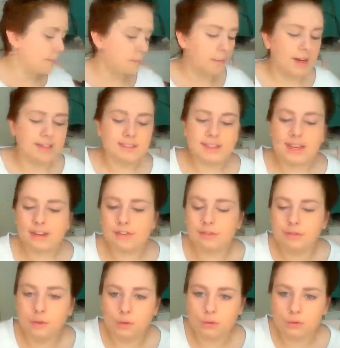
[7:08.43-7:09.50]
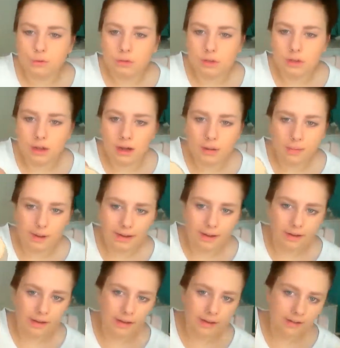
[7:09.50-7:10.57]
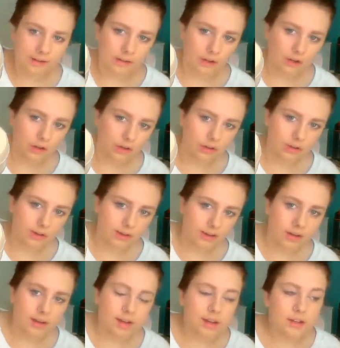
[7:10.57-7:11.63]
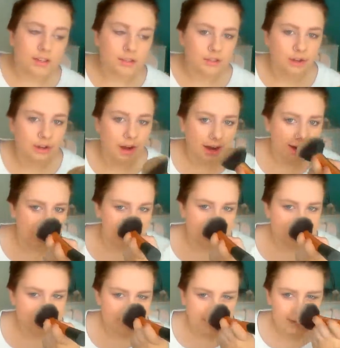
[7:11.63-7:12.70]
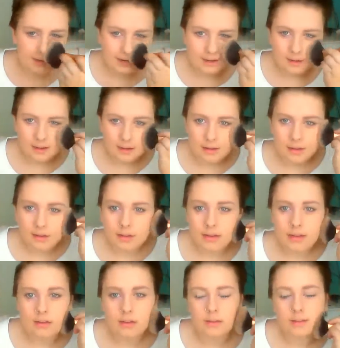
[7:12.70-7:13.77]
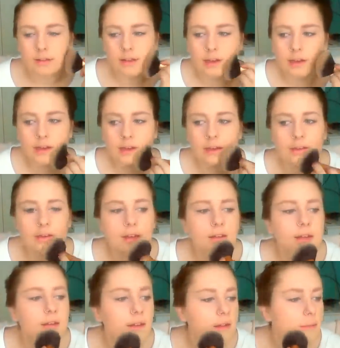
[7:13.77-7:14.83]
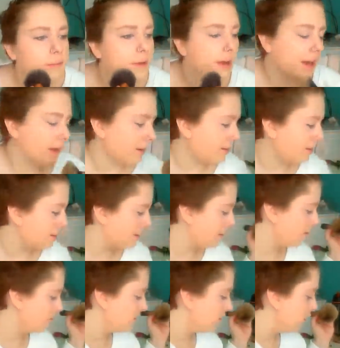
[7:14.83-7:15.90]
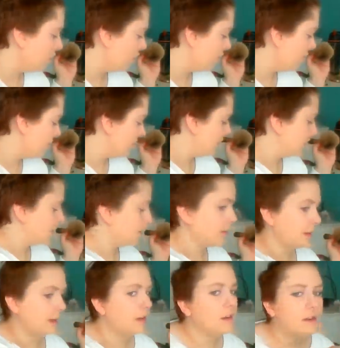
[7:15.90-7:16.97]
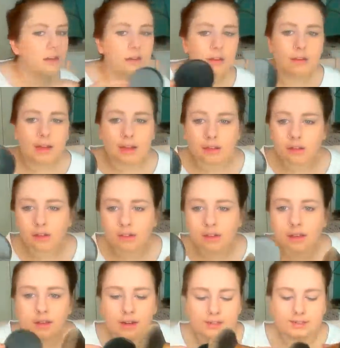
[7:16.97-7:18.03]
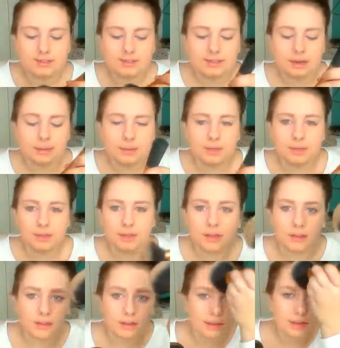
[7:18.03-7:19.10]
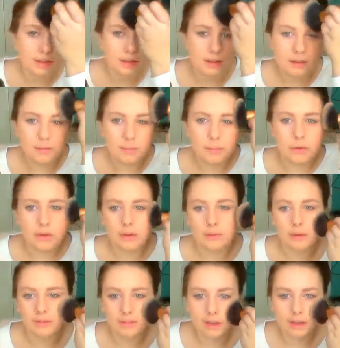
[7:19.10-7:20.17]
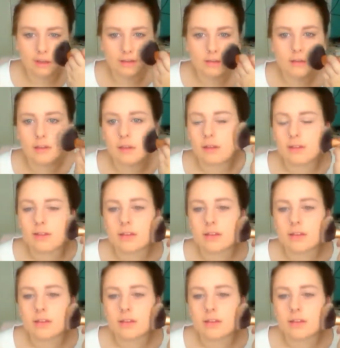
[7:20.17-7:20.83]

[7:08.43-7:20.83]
Mine's like full coming out, and it's got a lot in there. So I just take the powder that comes off in the lid and use it. I just dab it in there, put it on my face.